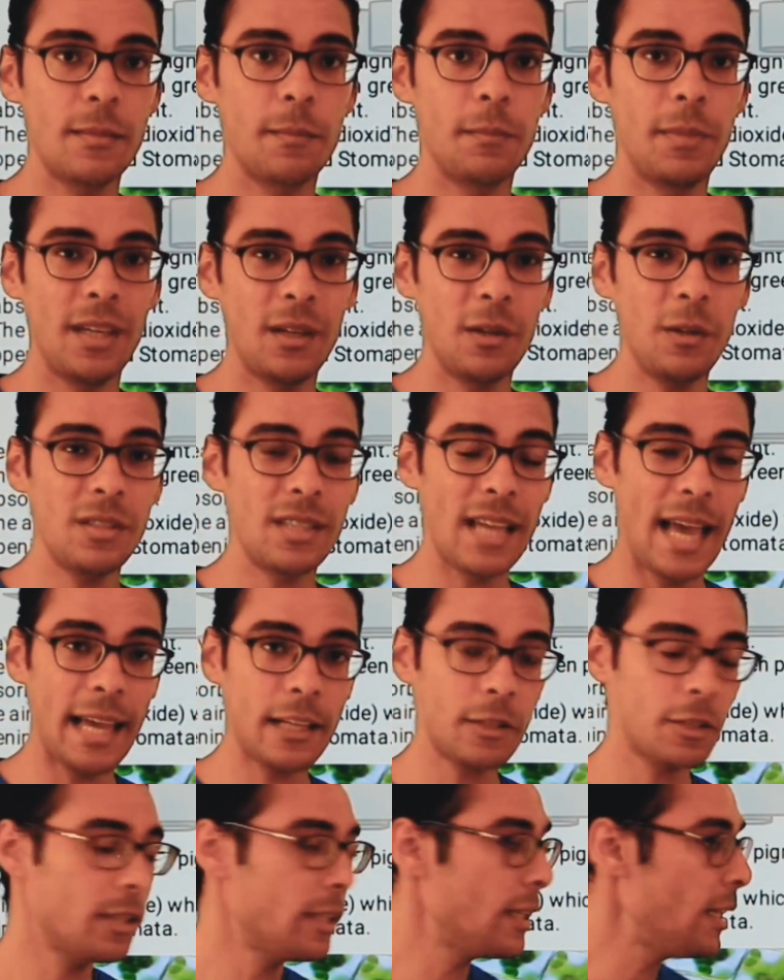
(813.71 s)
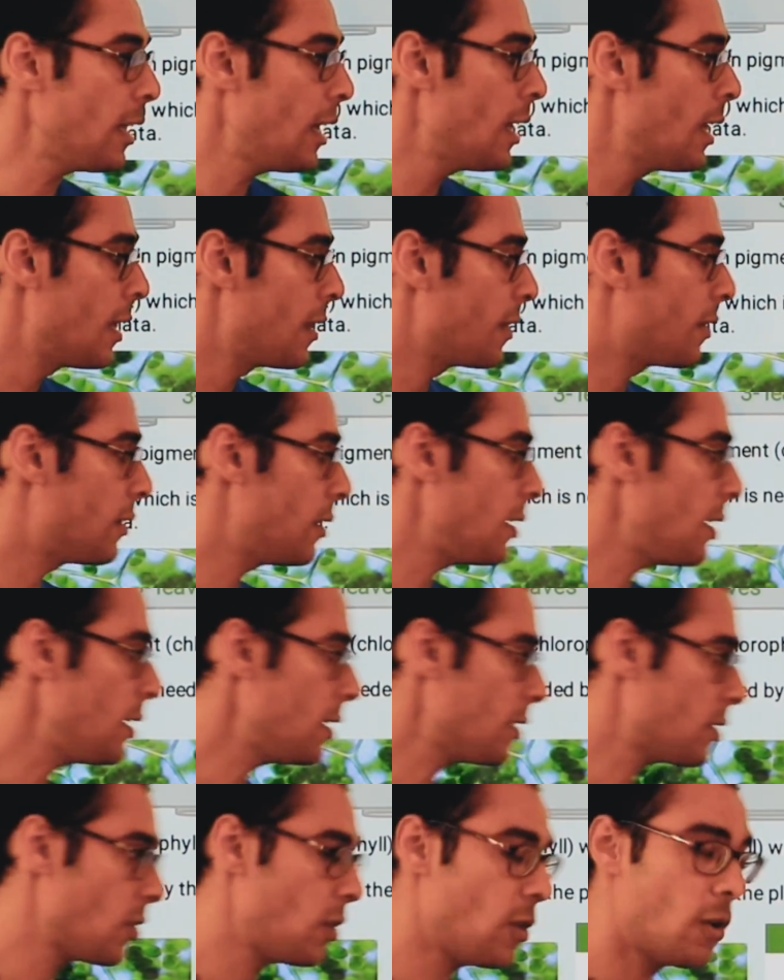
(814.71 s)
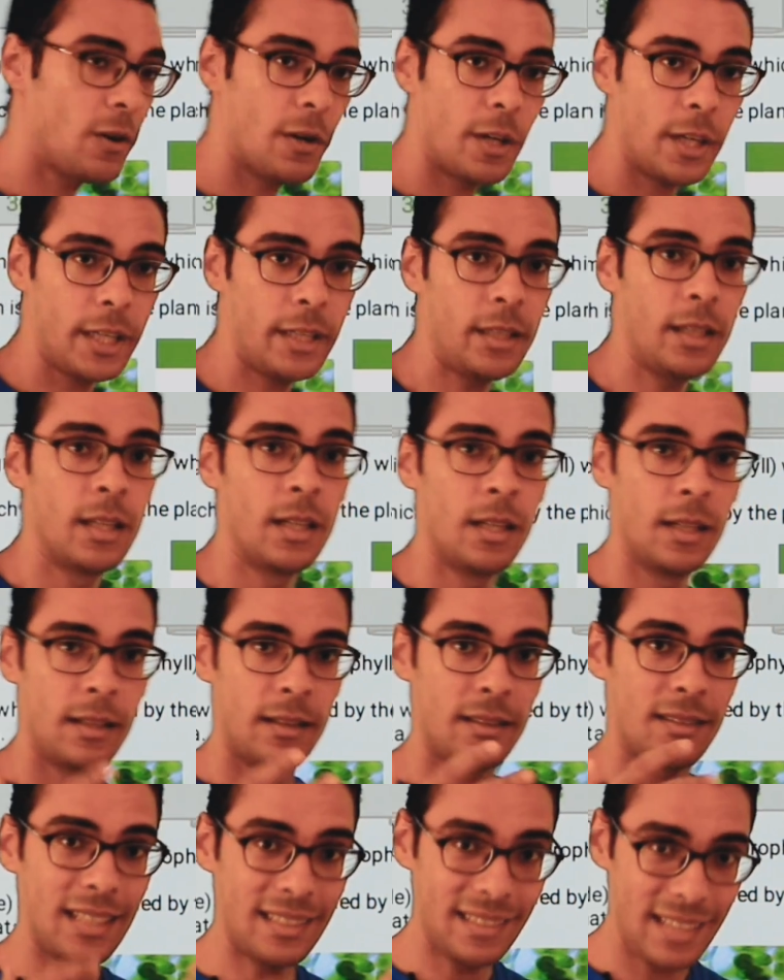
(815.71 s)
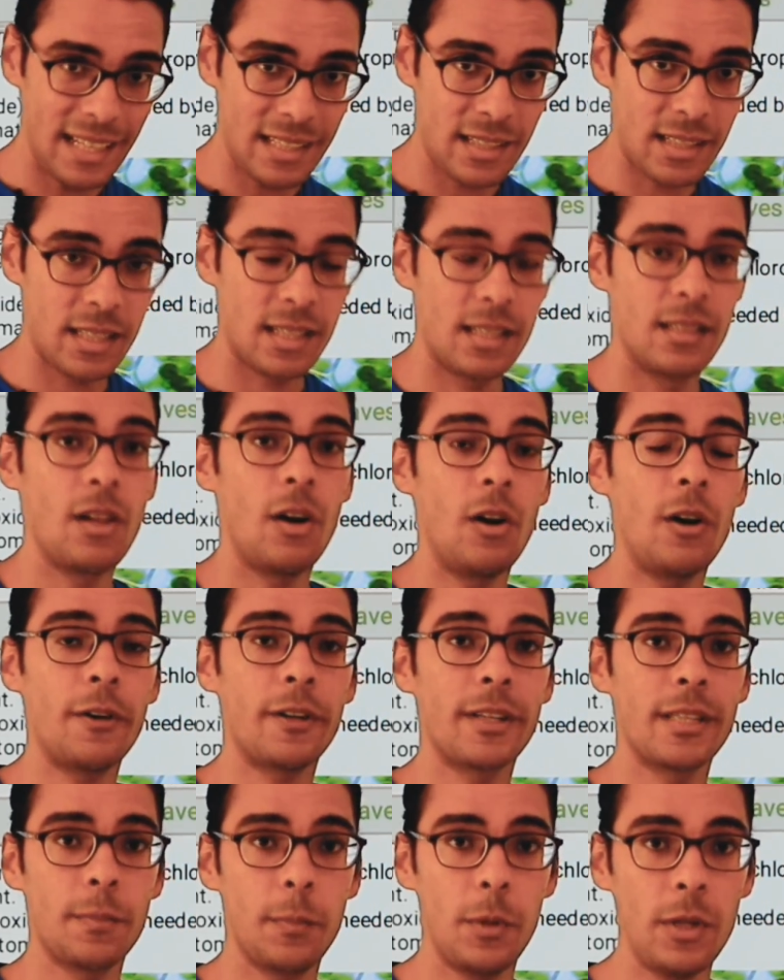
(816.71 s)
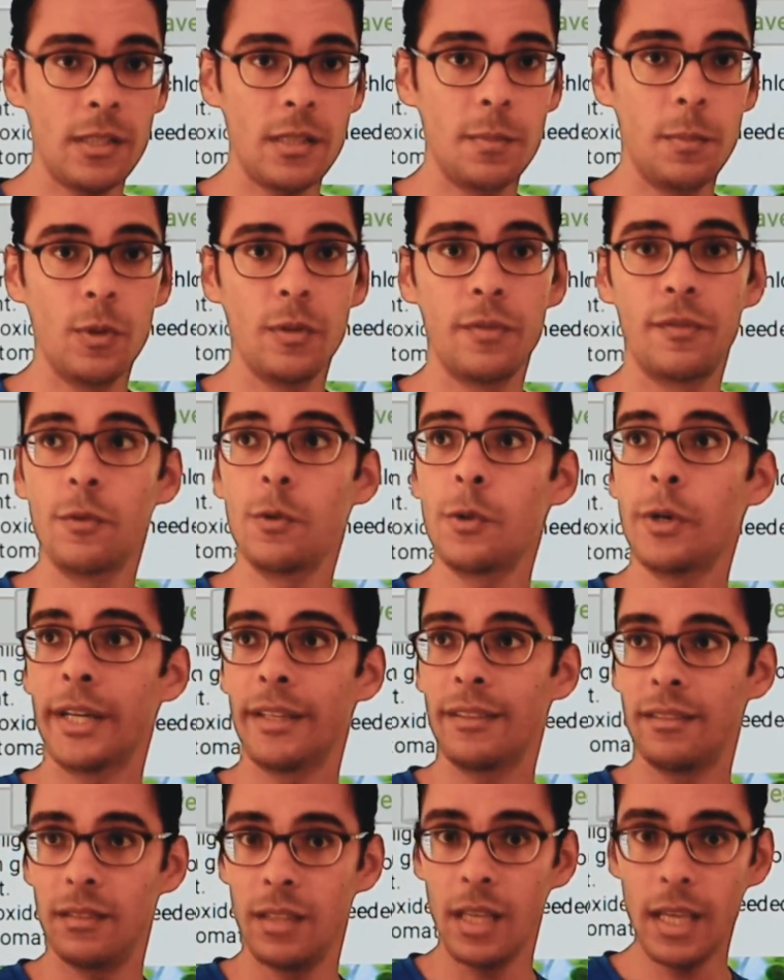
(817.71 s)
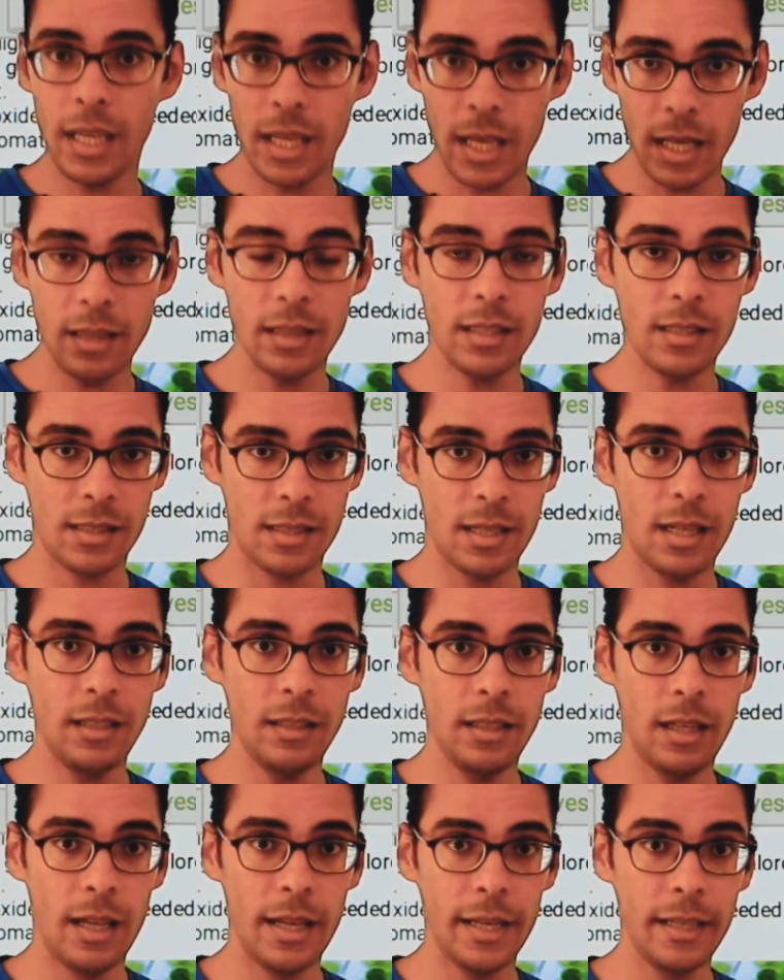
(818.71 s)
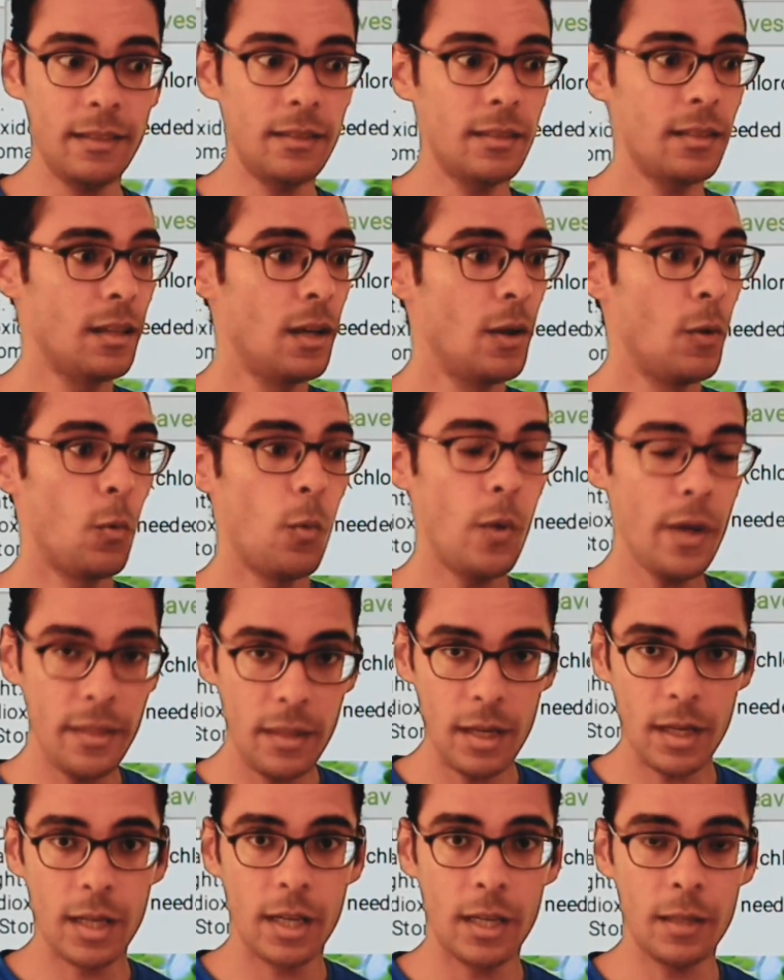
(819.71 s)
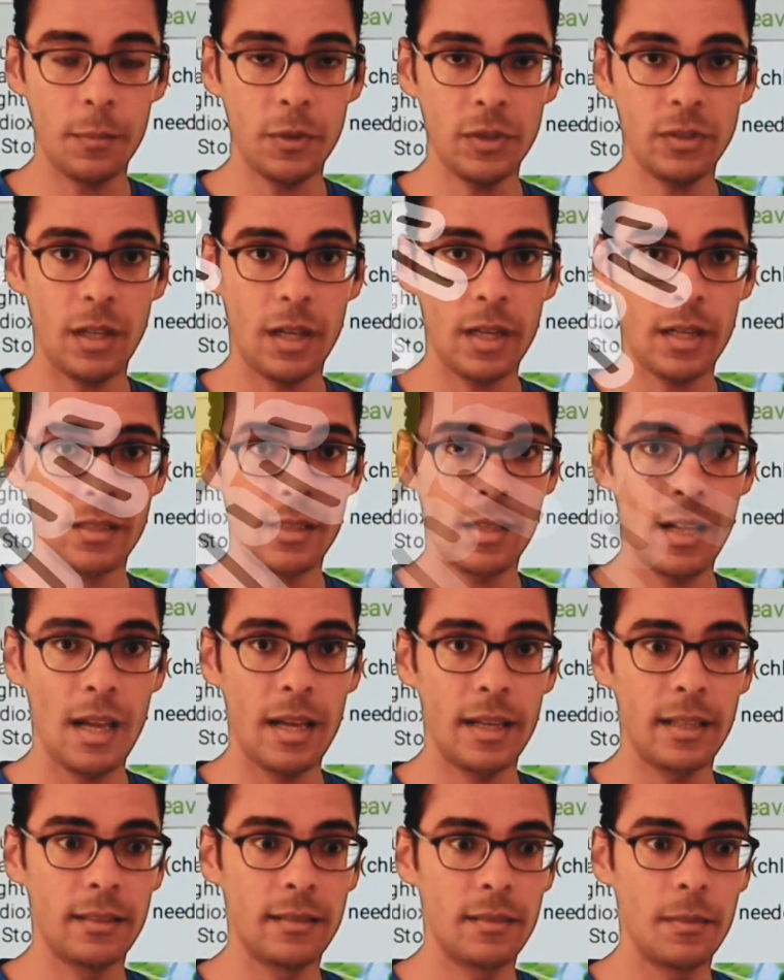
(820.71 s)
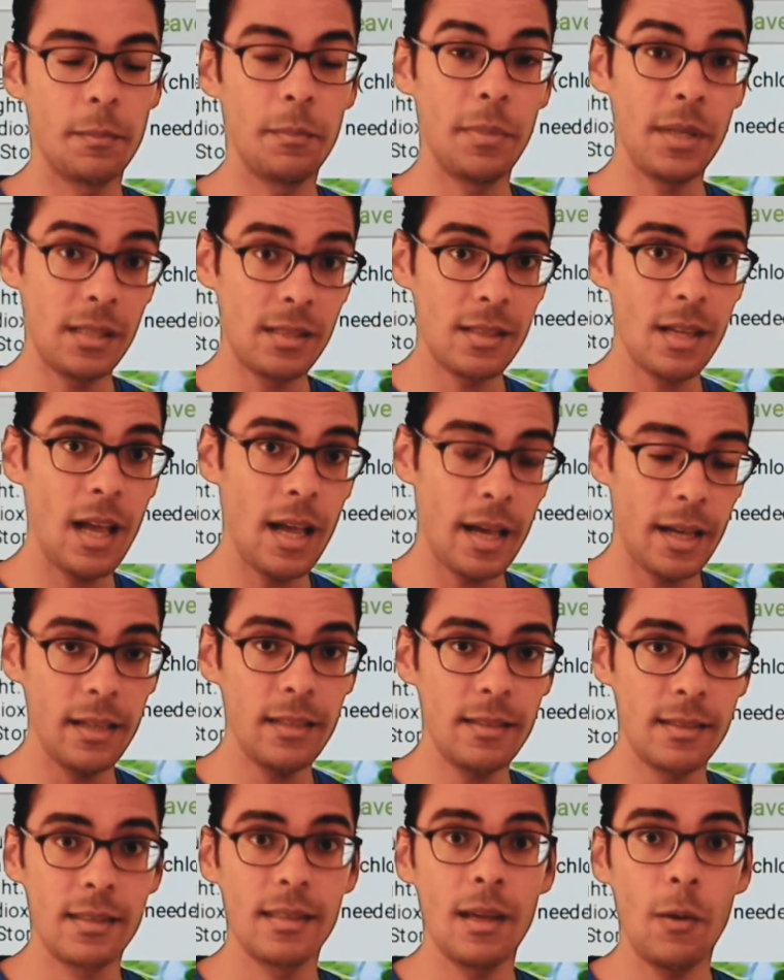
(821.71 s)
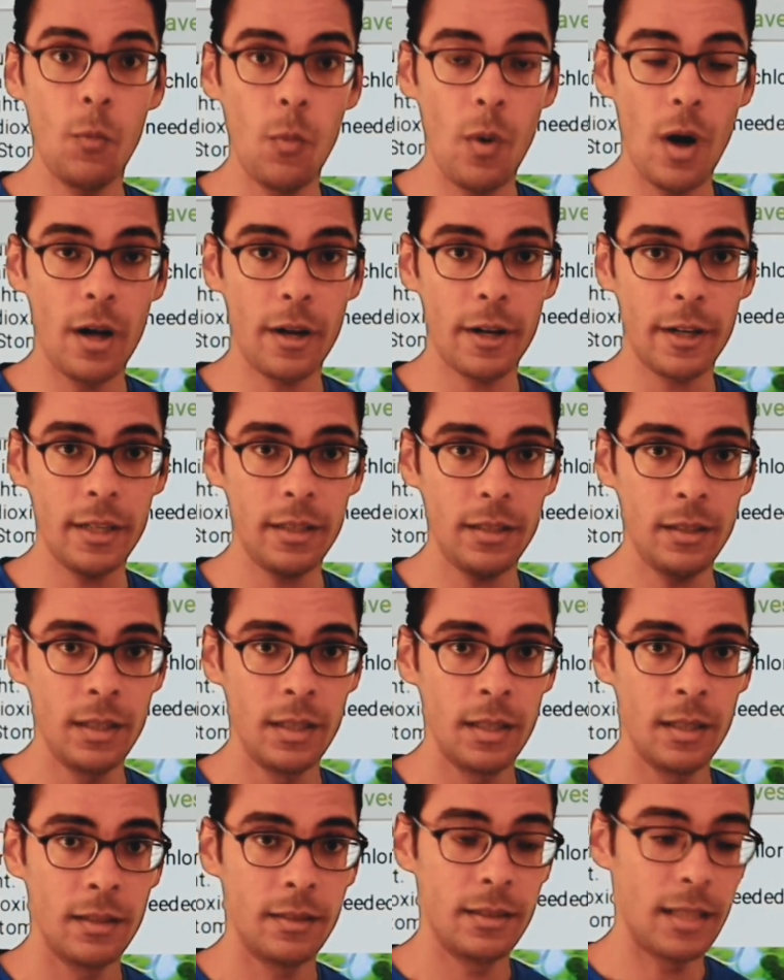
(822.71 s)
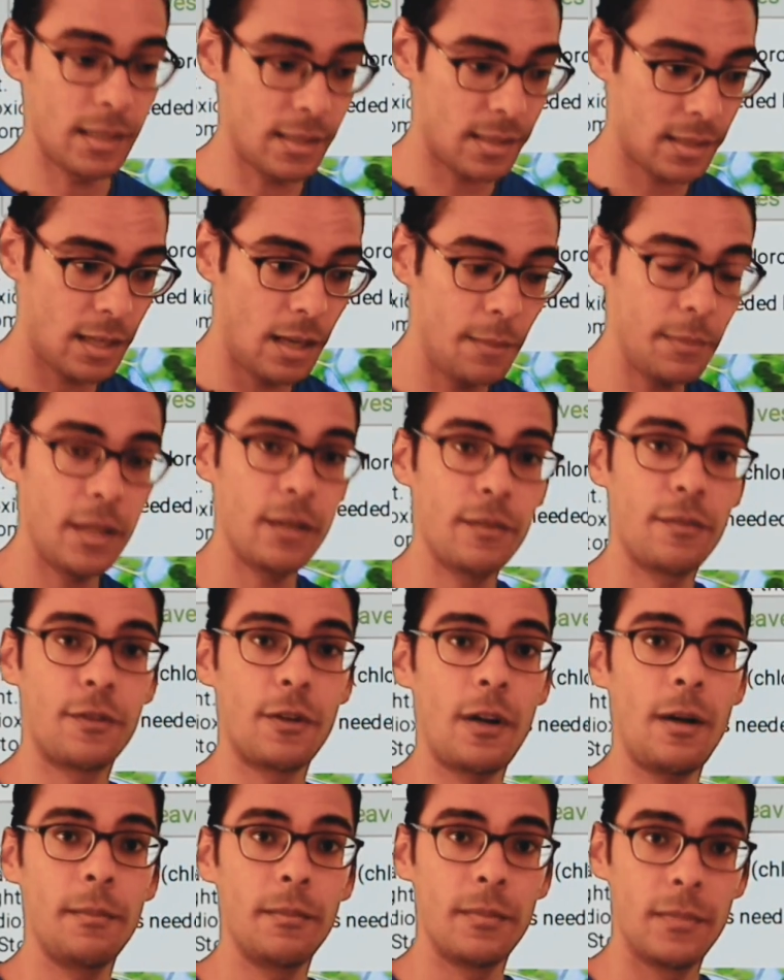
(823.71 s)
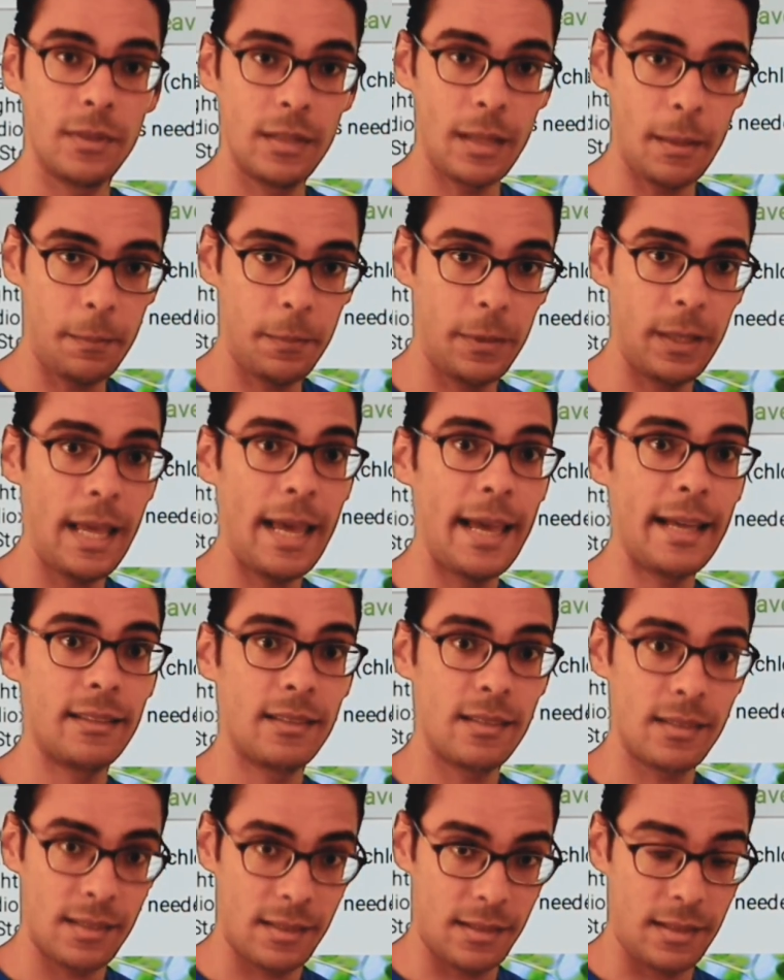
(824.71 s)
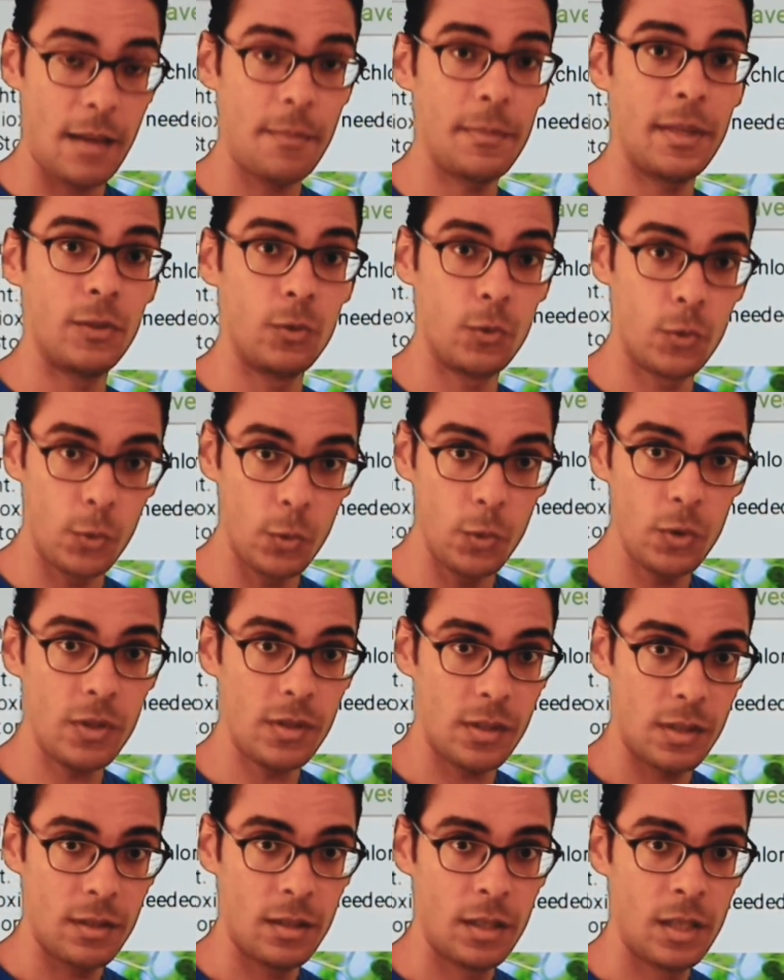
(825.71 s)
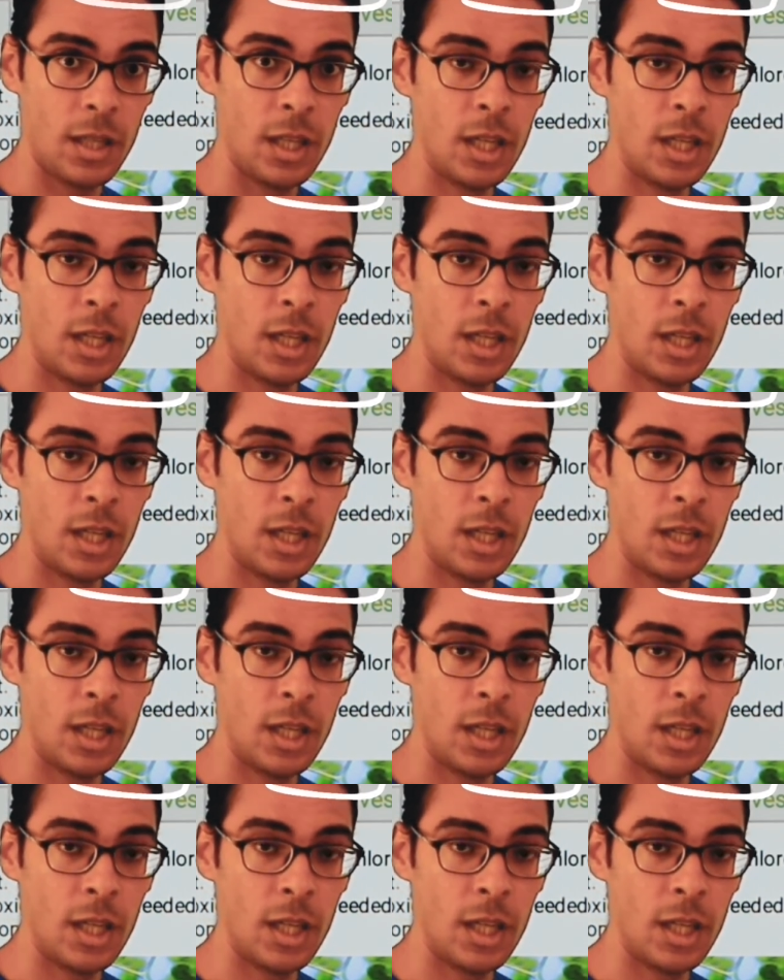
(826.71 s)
Because actually these are the discs that are responsible for taking the sunlight with the carbon dioxide, besides the water that is coming from the plant stem and roots,